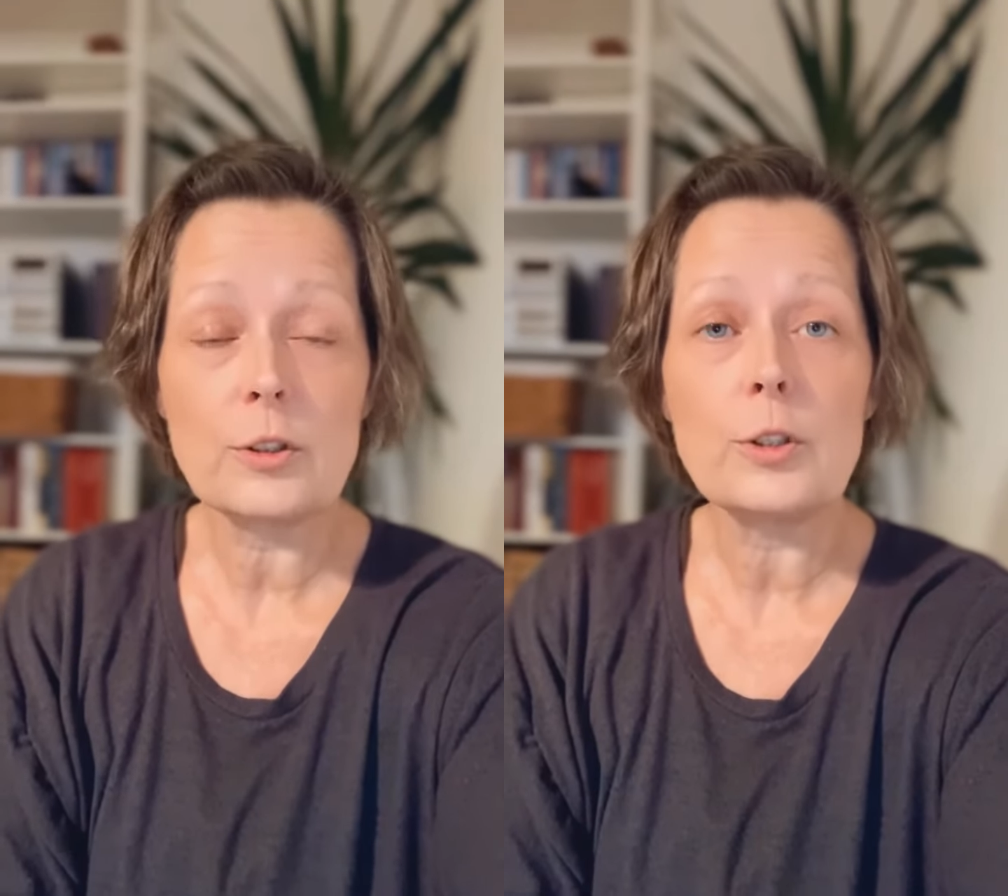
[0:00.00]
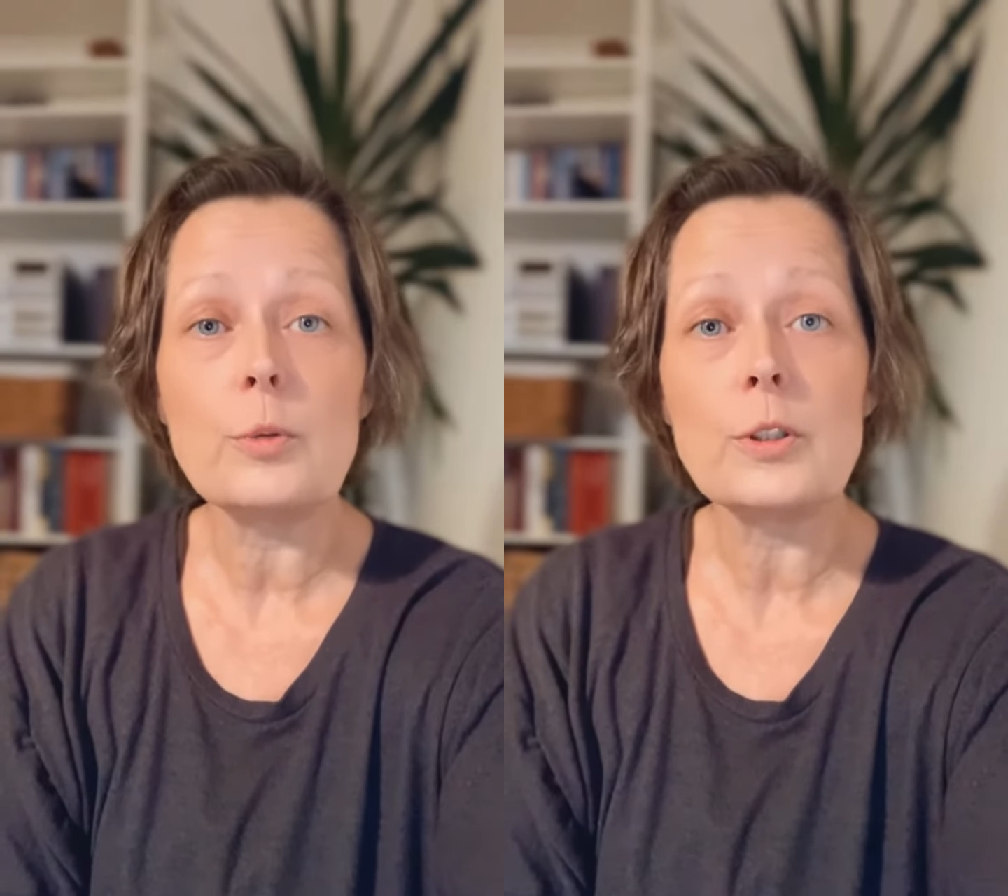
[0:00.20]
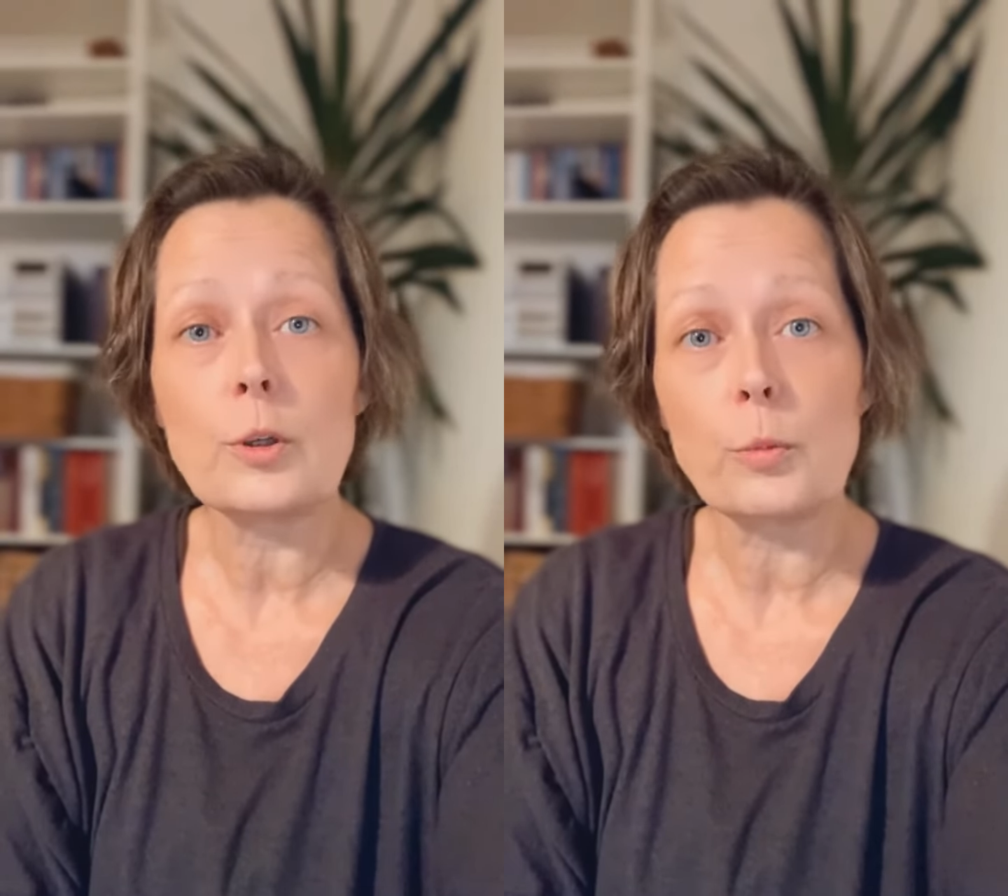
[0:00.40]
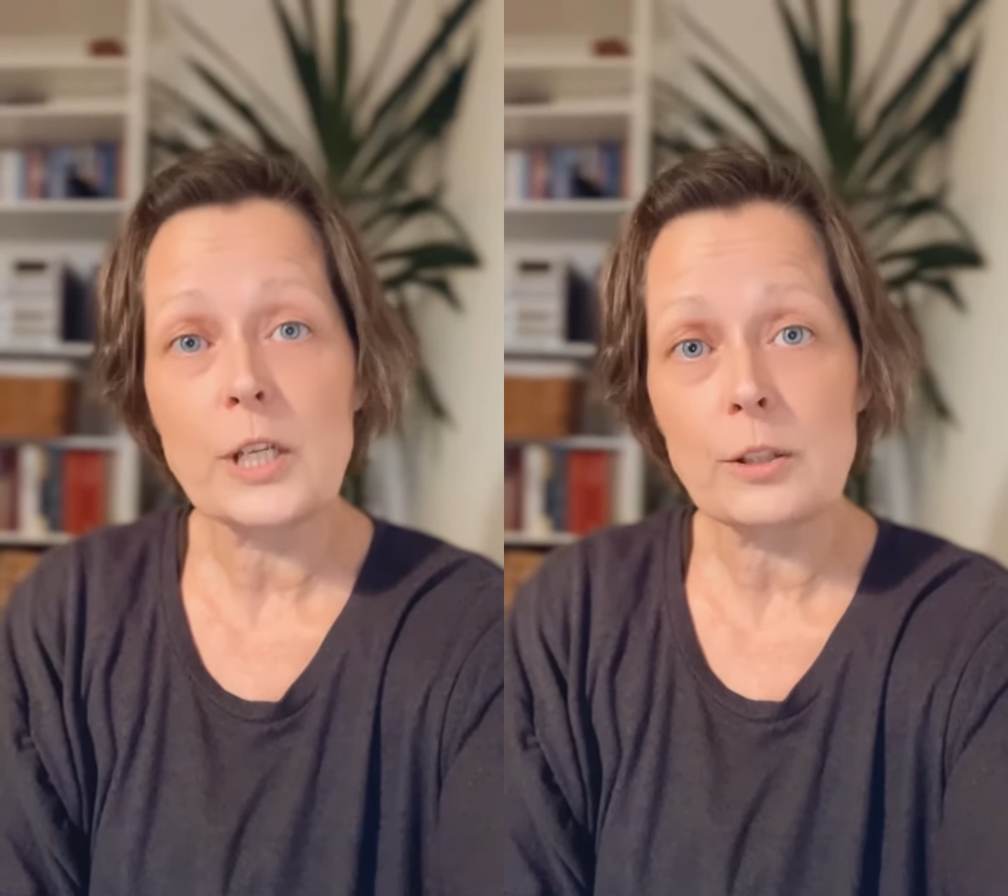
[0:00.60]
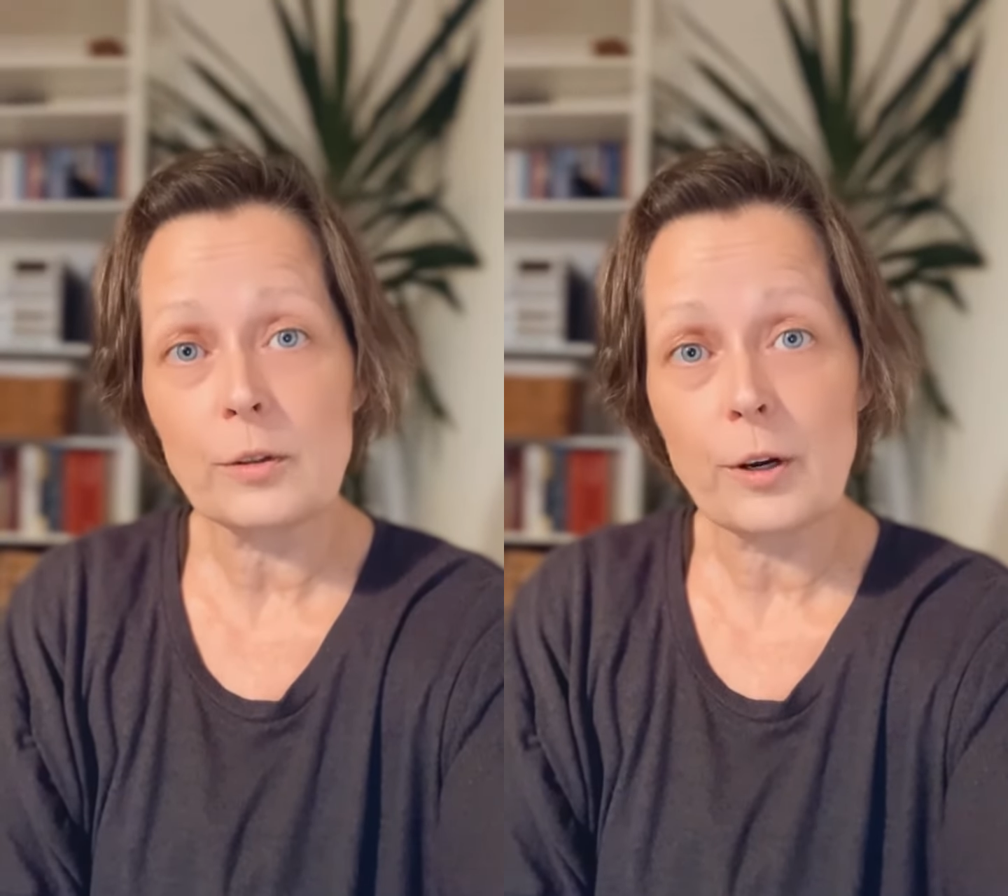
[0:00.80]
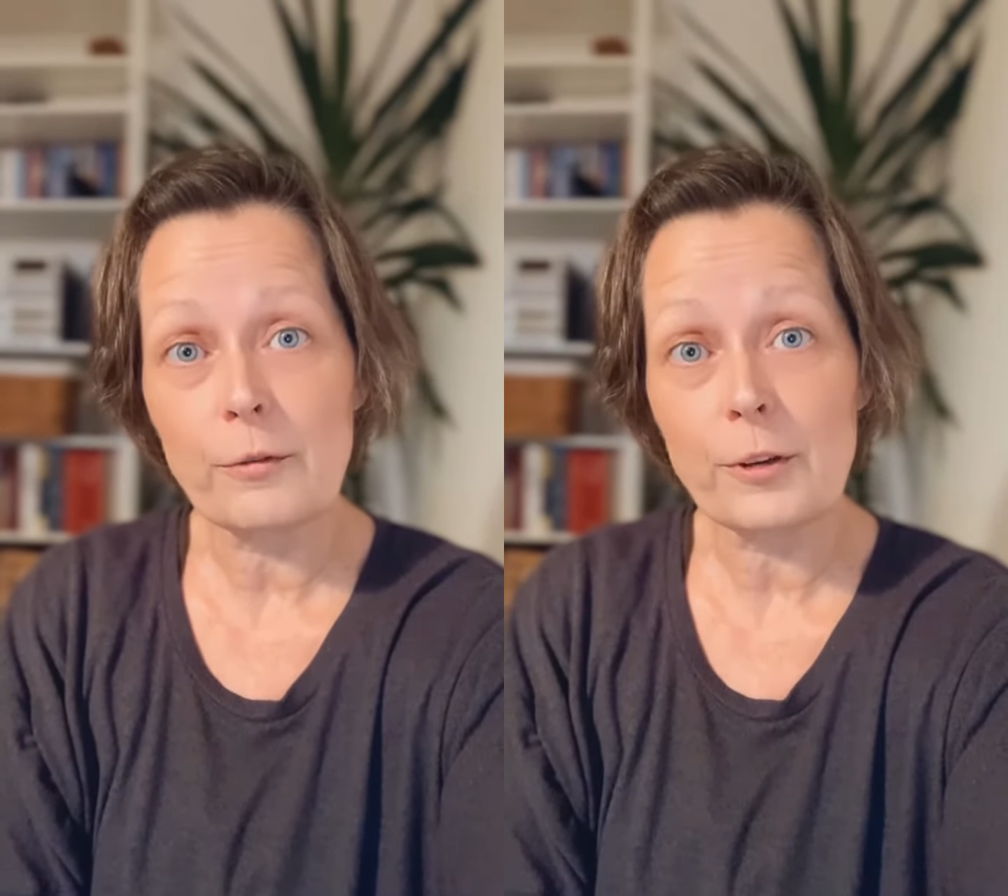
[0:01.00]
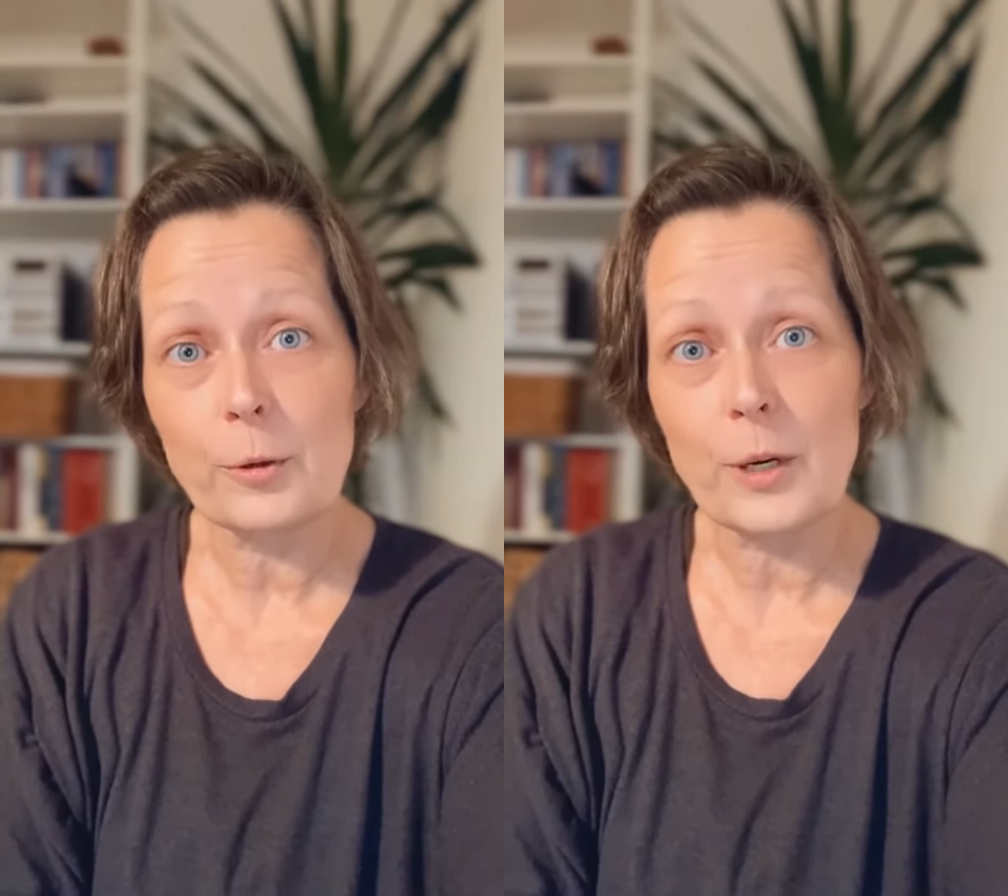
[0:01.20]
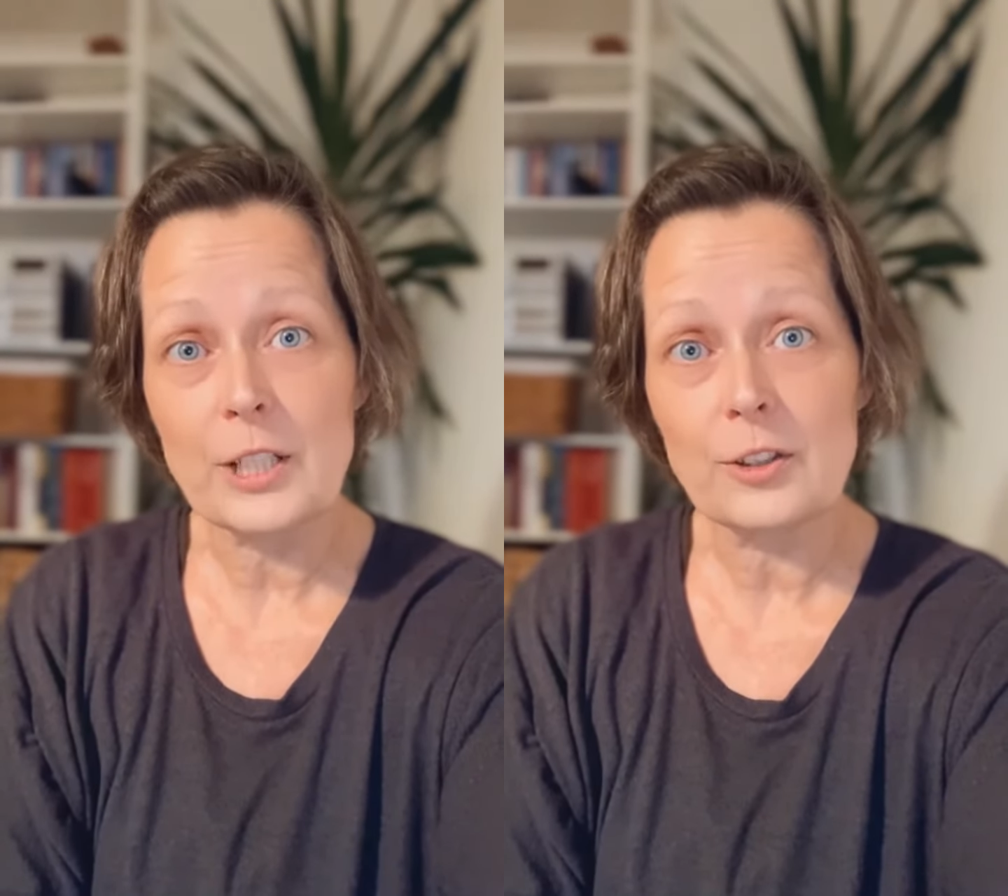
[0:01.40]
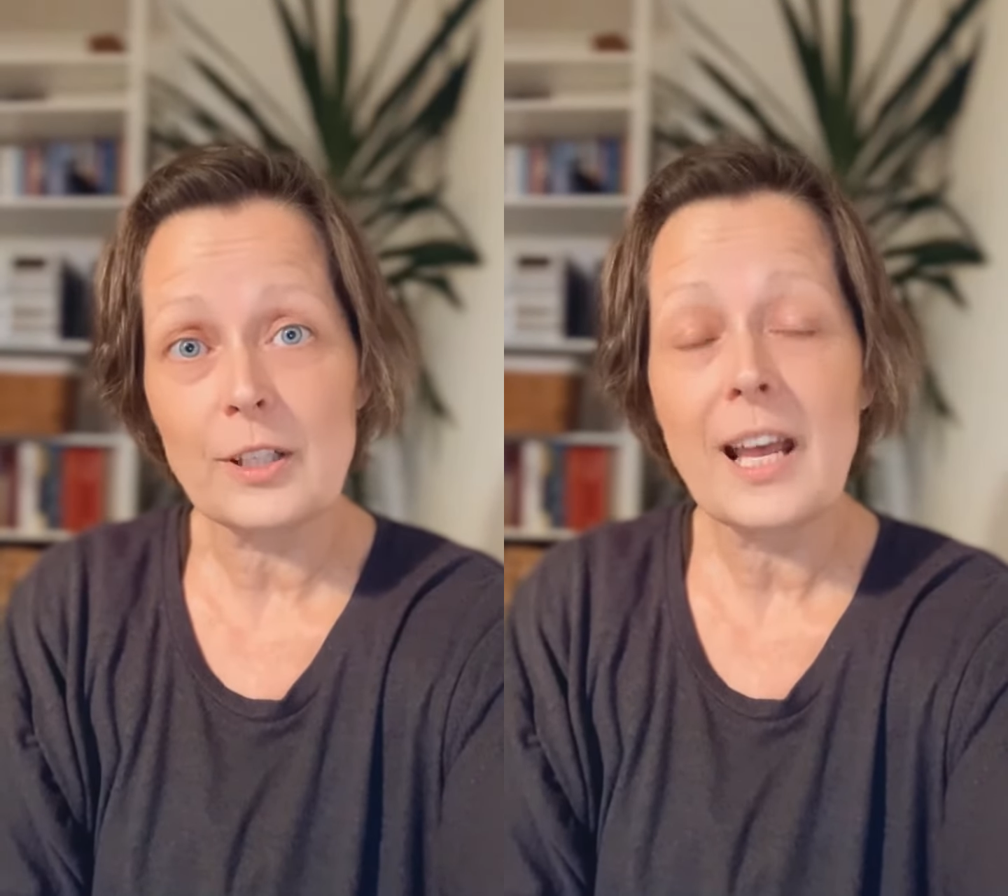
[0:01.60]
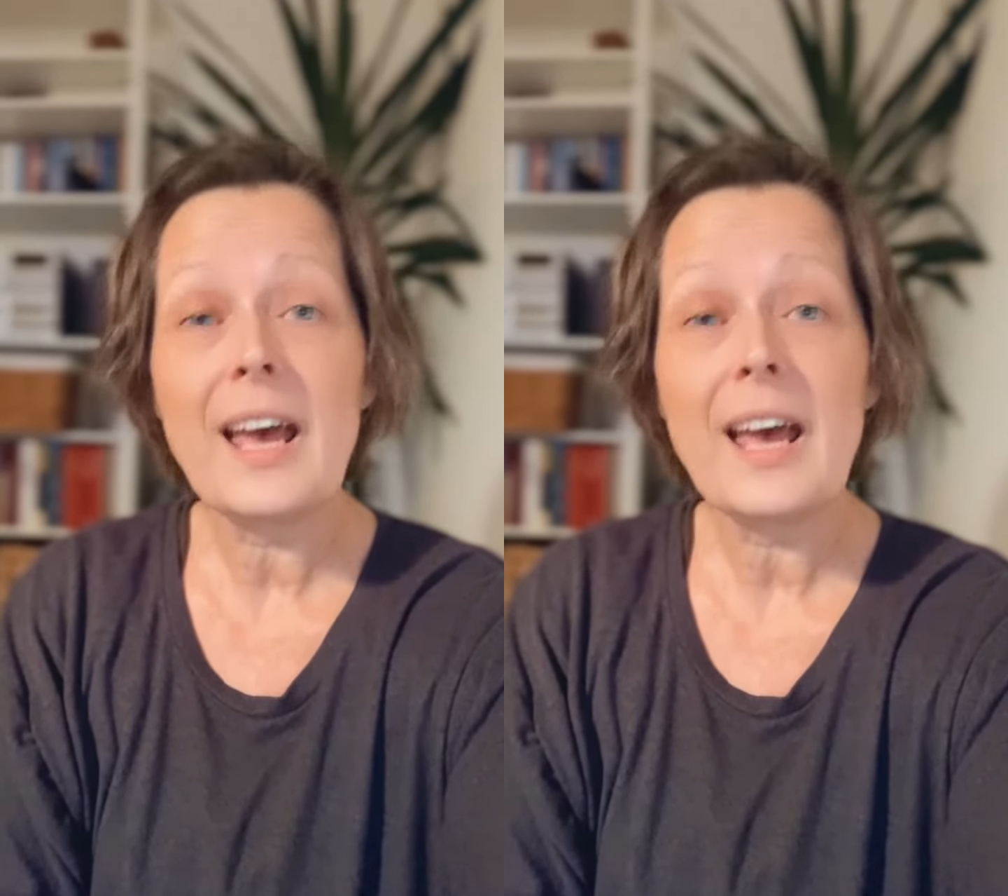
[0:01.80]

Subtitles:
to its original configuration.